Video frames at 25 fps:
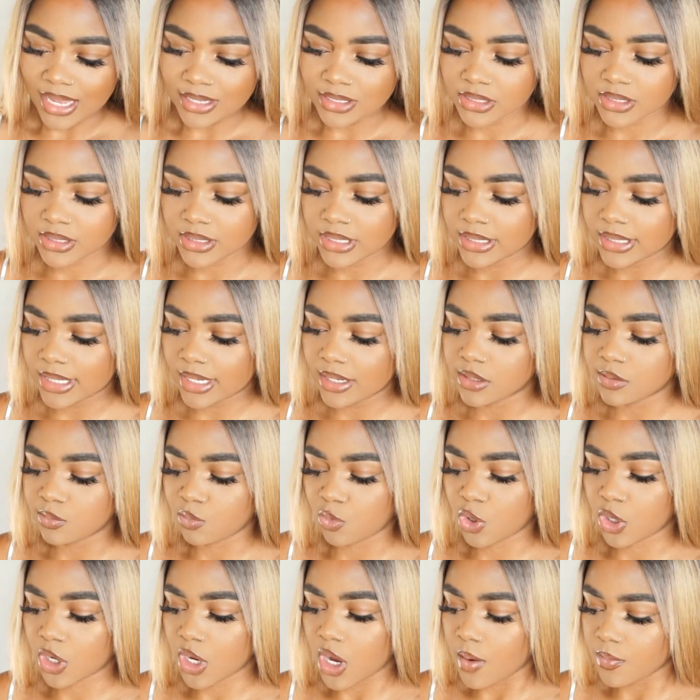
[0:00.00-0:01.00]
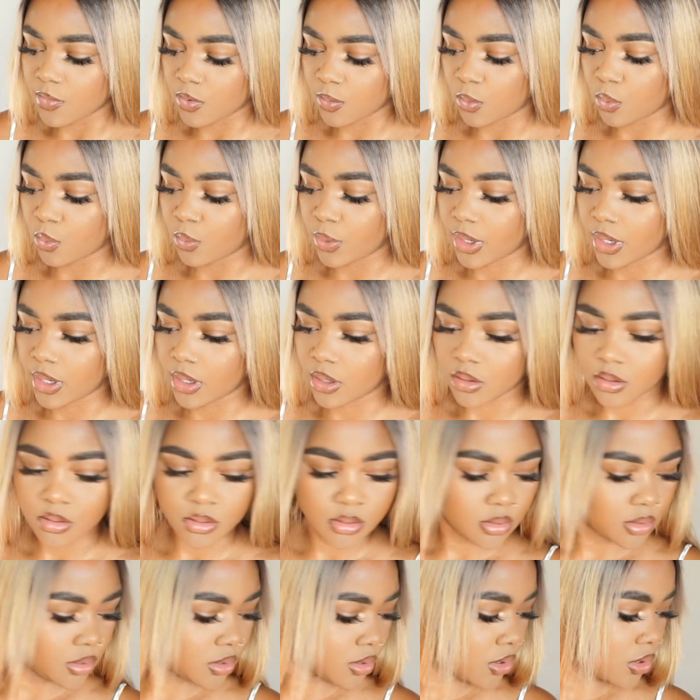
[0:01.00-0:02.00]
I just think that is more comfortable wearing
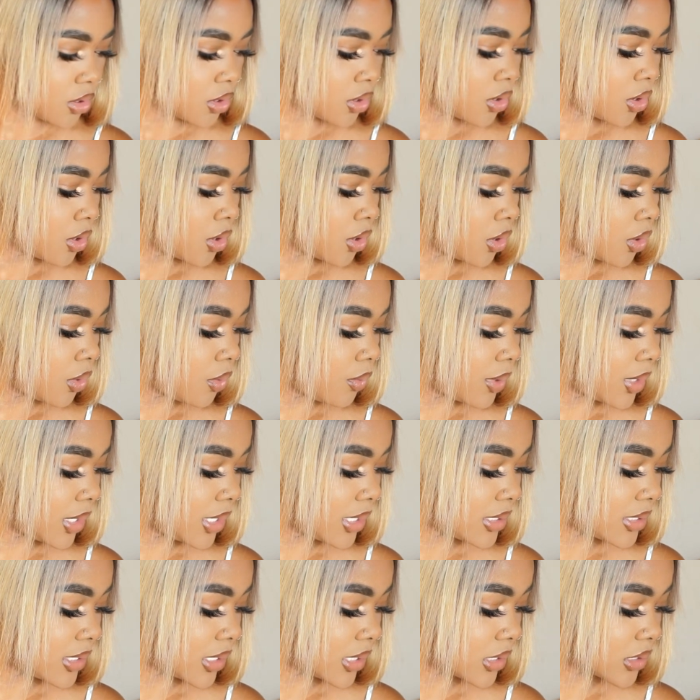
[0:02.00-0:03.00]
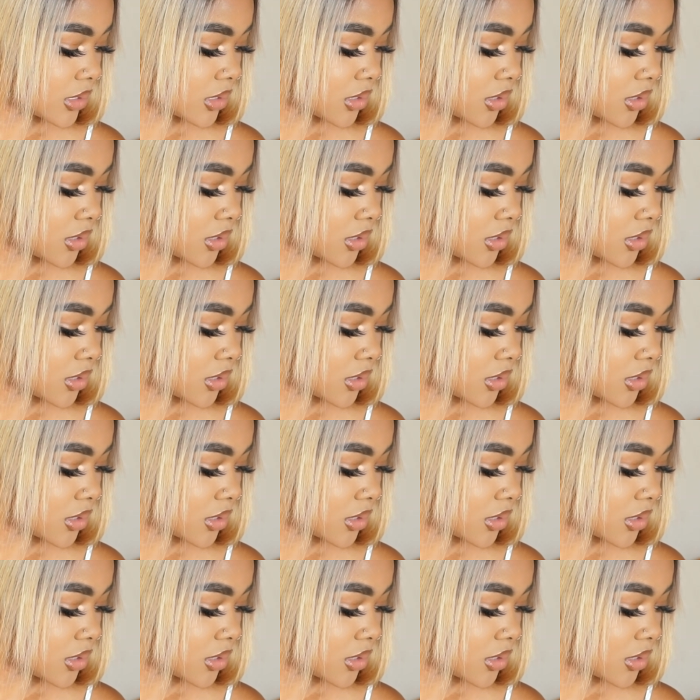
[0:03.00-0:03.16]
really thick